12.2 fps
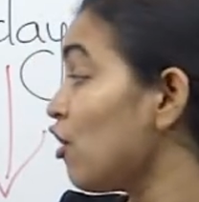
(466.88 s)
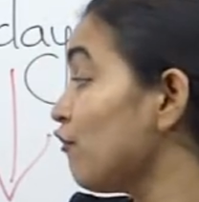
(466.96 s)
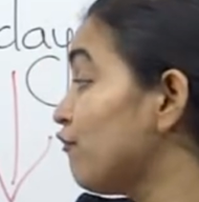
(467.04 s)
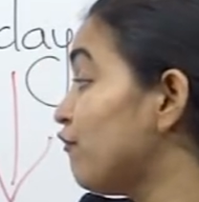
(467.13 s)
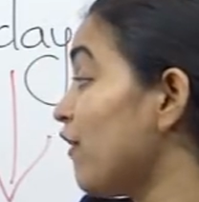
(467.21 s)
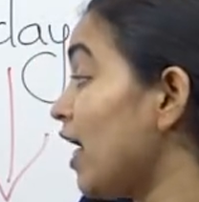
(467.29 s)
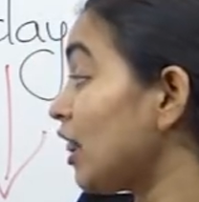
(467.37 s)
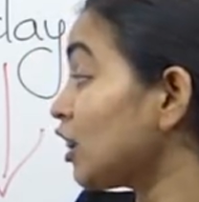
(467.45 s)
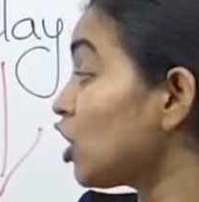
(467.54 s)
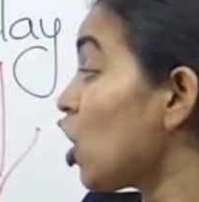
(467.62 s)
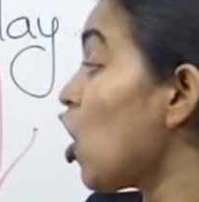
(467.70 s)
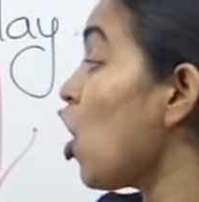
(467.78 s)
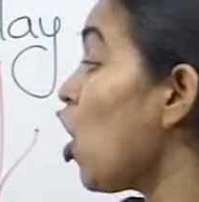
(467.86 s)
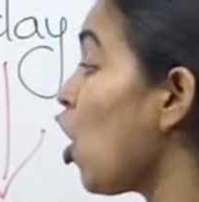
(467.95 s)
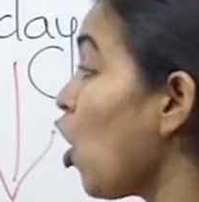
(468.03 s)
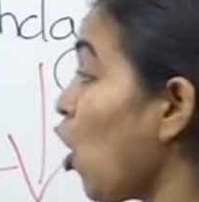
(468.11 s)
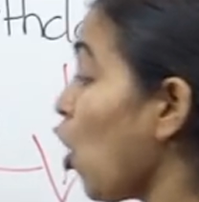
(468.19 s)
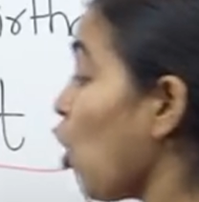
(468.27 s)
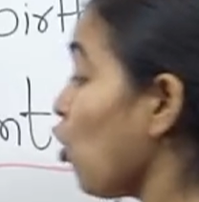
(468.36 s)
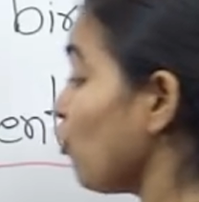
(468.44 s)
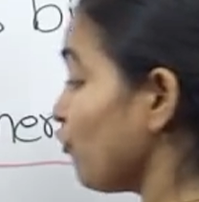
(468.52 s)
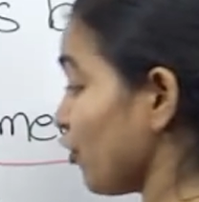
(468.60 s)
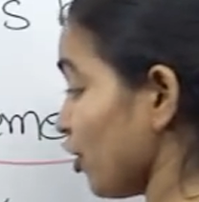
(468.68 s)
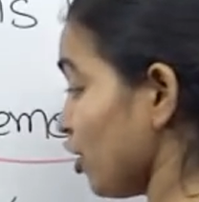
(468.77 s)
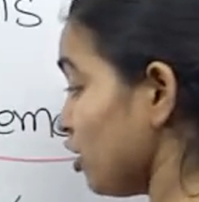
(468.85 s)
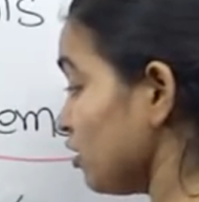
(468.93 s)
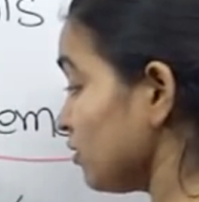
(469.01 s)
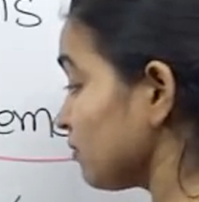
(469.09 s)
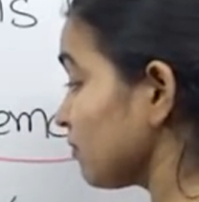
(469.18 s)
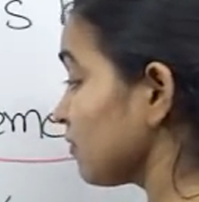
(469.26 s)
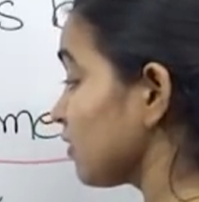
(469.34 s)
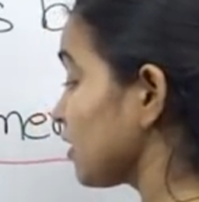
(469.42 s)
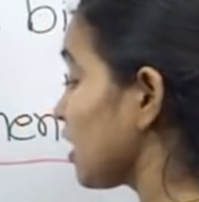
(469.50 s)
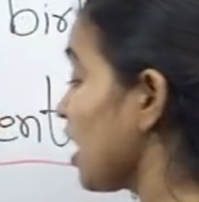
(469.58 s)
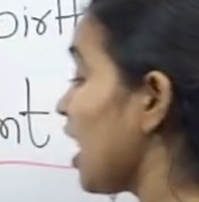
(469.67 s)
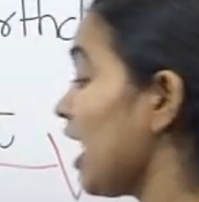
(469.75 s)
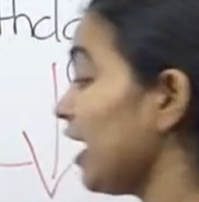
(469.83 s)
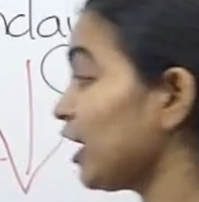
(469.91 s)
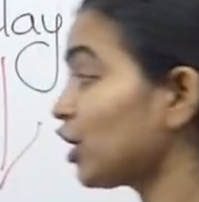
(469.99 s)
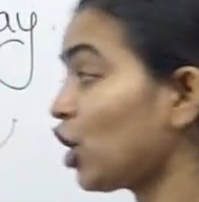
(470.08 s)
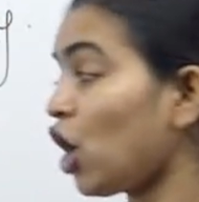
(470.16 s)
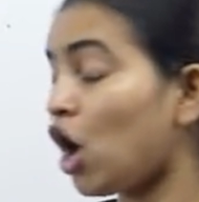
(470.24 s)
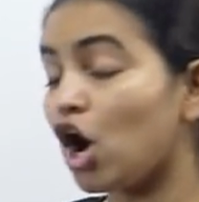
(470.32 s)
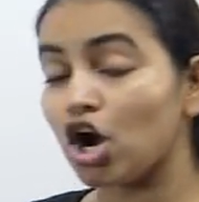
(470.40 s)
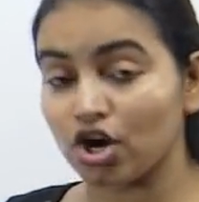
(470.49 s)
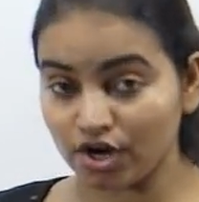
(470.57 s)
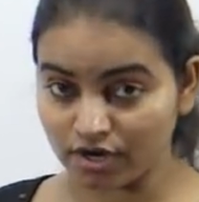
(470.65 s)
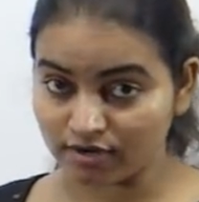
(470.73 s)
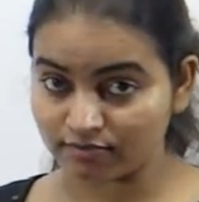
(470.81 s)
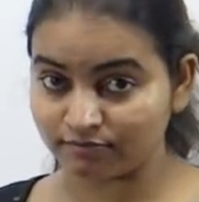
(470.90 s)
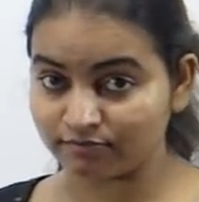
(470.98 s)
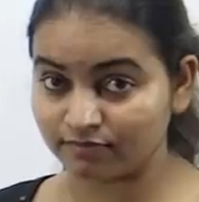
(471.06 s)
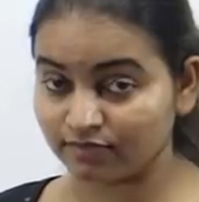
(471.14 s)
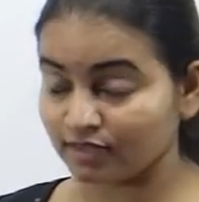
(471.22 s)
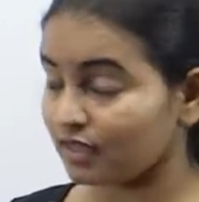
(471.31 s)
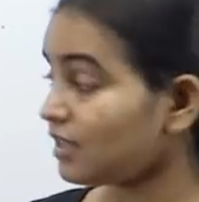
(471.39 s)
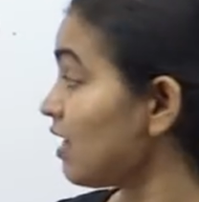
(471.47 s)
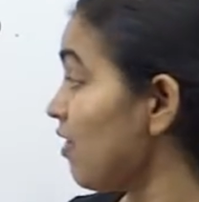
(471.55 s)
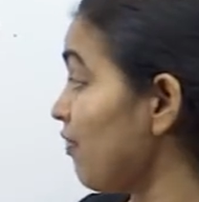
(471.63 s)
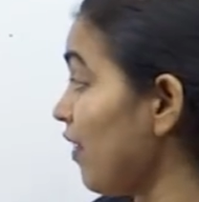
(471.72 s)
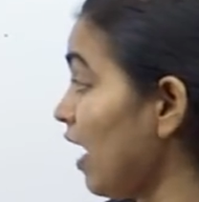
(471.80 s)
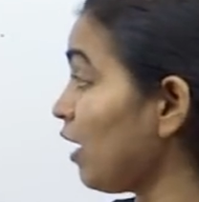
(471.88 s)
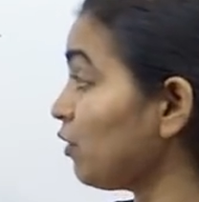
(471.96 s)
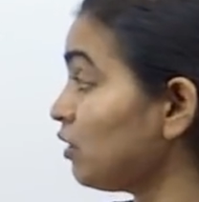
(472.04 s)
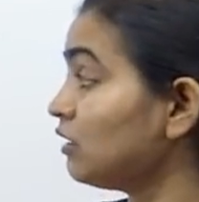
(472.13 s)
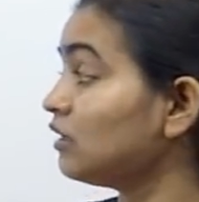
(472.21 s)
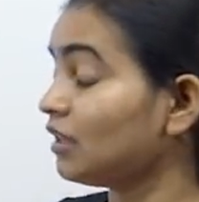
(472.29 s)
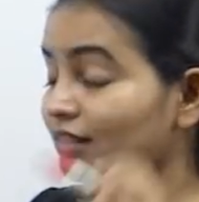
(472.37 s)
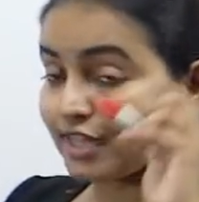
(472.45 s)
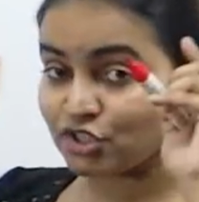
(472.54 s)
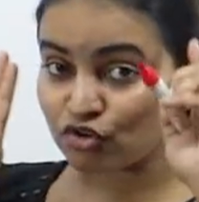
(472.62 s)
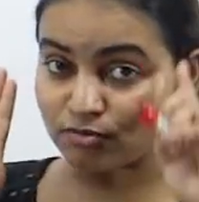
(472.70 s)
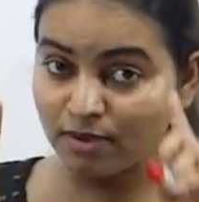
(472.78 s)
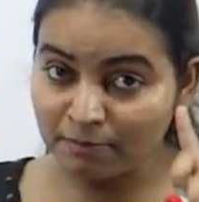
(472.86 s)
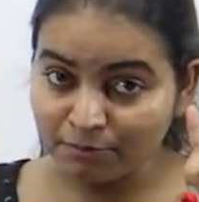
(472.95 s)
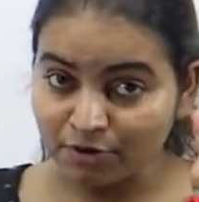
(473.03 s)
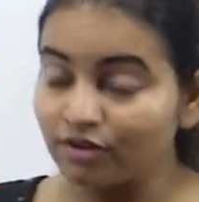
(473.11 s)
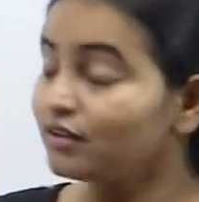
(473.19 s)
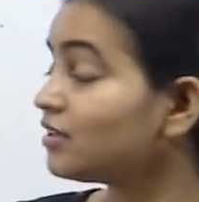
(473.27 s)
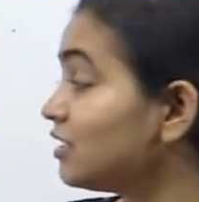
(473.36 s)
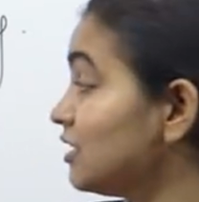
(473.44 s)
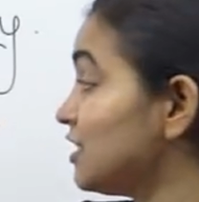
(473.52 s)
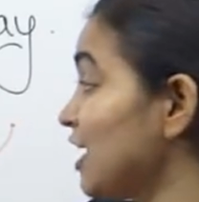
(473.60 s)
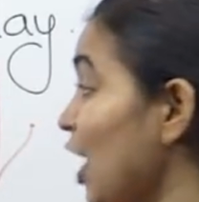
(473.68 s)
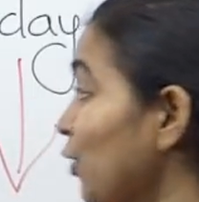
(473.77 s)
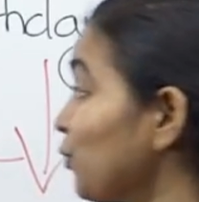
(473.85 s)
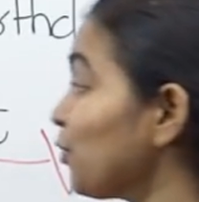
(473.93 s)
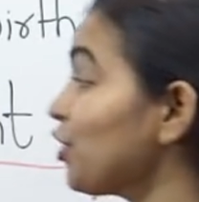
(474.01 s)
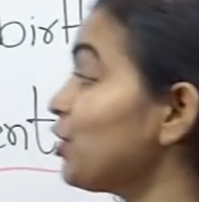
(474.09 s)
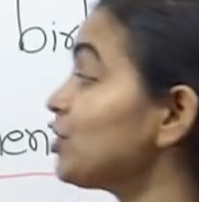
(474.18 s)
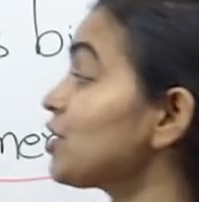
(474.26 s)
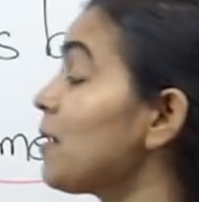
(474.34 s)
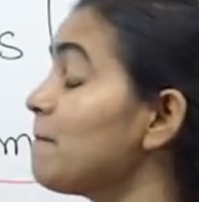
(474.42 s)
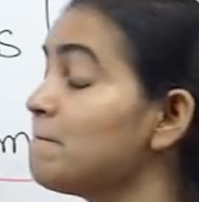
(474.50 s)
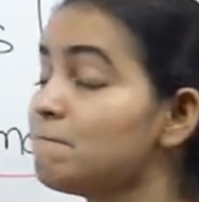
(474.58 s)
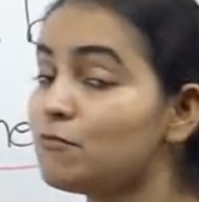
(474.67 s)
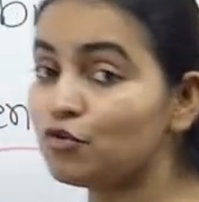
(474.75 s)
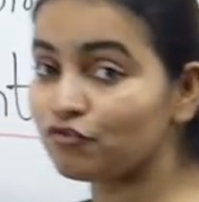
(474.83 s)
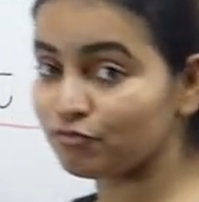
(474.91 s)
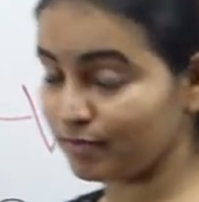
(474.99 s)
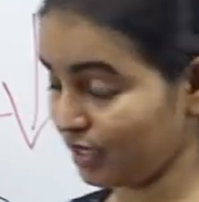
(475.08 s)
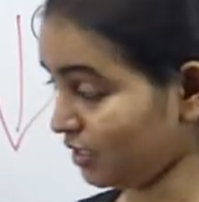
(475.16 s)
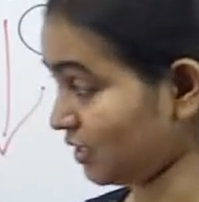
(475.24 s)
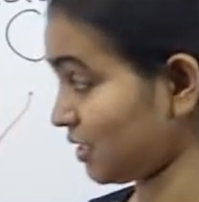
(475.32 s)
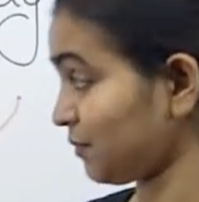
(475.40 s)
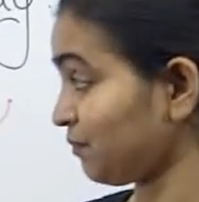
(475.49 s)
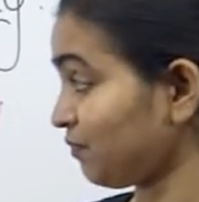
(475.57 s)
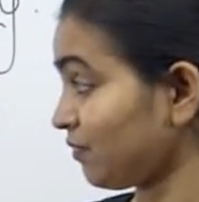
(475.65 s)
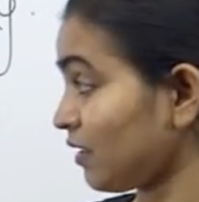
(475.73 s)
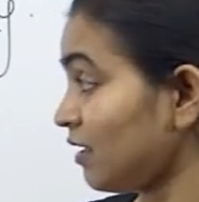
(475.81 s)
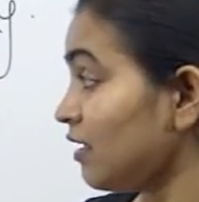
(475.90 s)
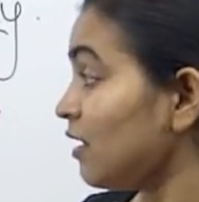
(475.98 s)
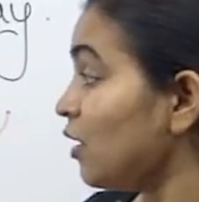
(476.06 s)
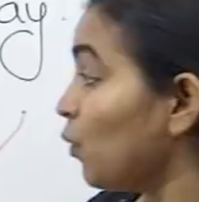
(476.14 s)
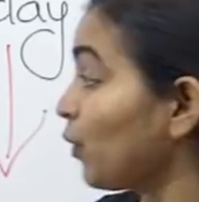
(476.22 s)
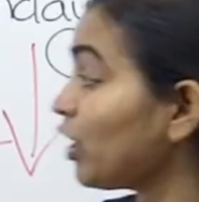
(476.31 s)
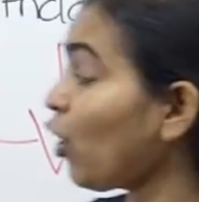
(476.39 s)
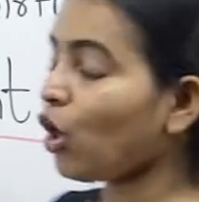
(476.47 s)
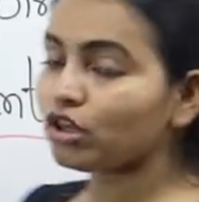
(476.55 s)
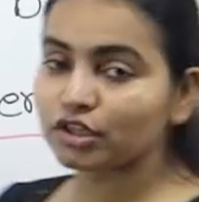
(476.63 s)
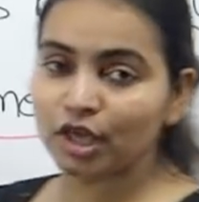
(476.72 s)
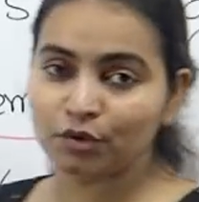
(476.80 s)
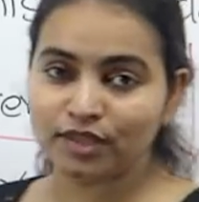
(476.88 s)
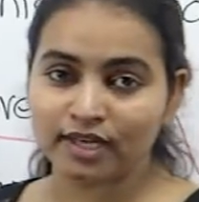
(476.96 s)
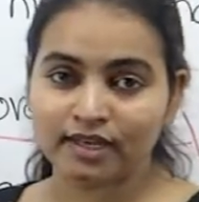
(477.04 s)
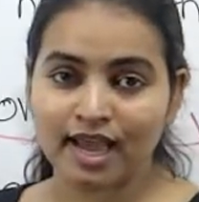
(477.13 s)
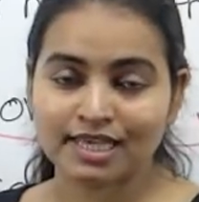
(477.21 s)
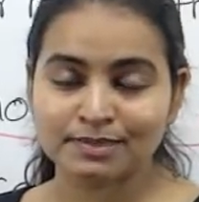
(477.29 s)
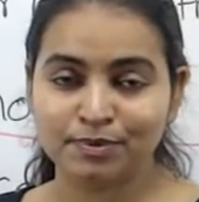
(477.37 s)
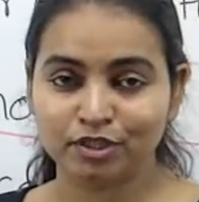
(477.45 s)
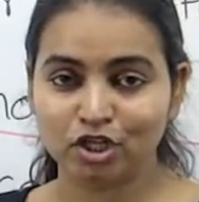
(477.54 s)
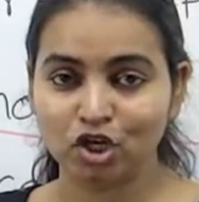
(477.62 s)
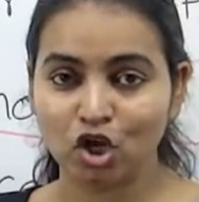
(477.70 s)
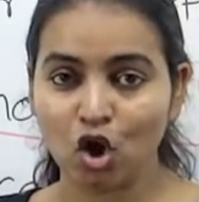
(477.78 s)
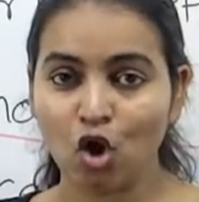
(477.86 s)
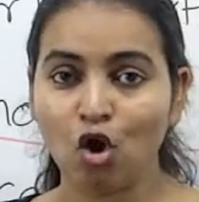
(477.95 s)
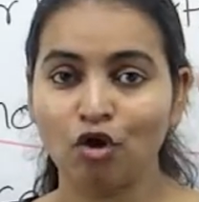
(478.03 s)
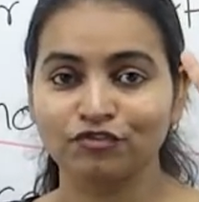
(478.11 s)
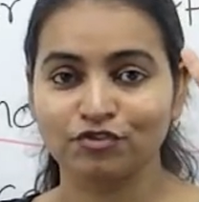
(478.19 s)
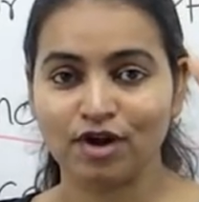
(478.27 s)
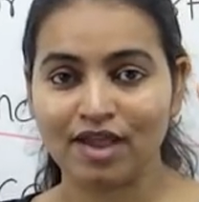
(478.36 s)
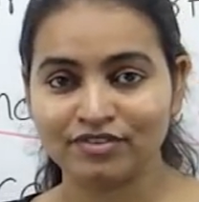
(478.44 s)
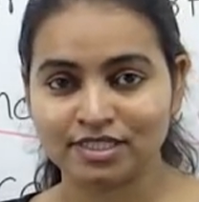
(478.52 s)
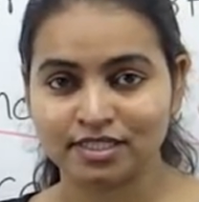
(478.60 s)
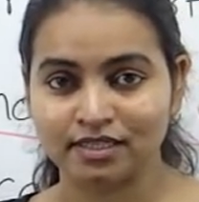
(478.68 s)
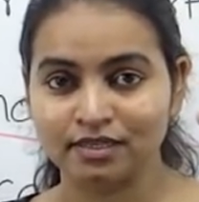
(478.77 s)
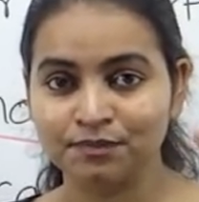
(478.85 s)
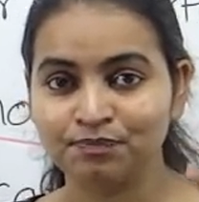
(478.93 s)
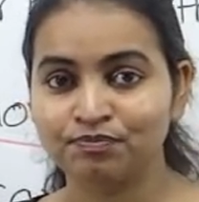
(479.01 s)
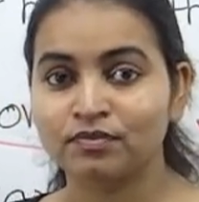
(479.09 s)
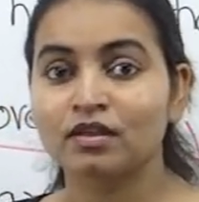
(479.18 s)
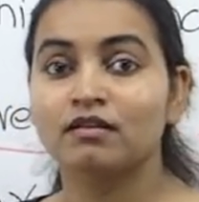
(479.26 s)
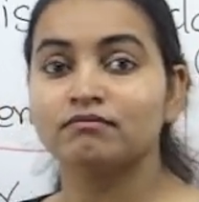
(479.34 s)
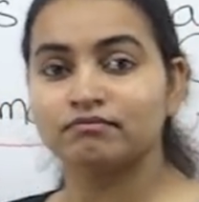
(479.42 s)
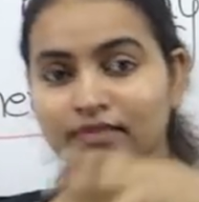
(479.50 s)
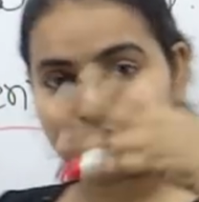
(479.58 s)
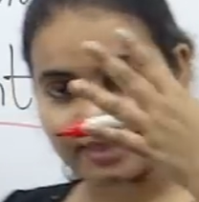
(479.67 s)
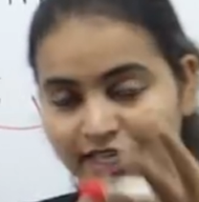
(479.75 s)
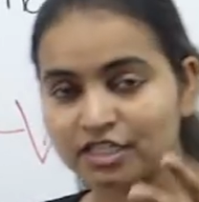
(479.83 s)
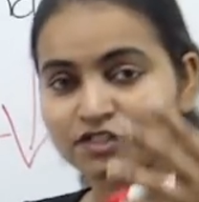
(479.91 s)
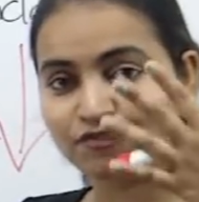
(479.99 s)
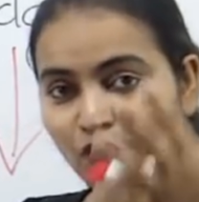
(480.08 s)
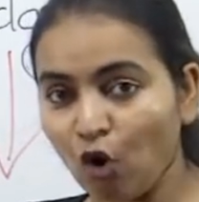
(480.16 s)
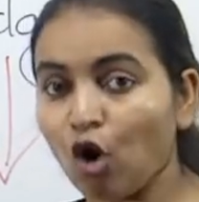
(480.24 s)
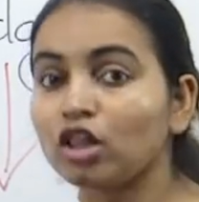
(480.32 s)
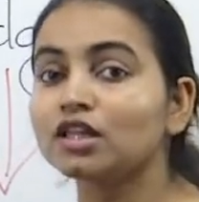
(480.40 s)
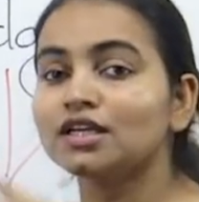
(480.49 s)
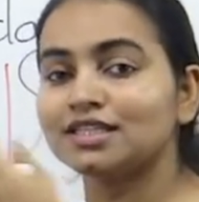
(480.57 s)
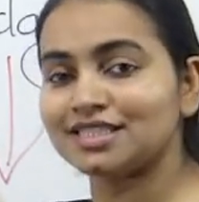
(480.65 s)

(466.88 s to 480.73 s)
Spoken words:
fell over a car. Now, let's remember downward movement. We all know that as per the law of gravity, things fall